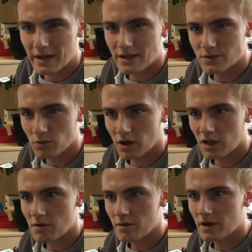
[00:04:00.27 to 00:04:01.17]
location work
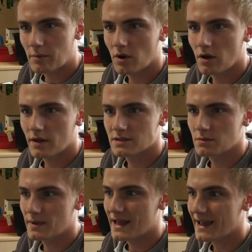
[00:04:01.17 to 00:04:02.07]
with a couple of clients. We've
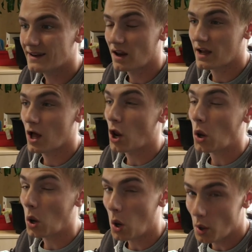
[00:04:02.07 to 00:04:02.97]
been hitting like a
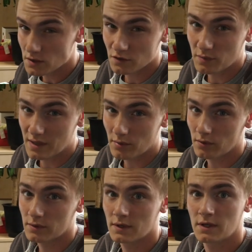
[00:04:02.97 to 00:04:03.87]
lot of people.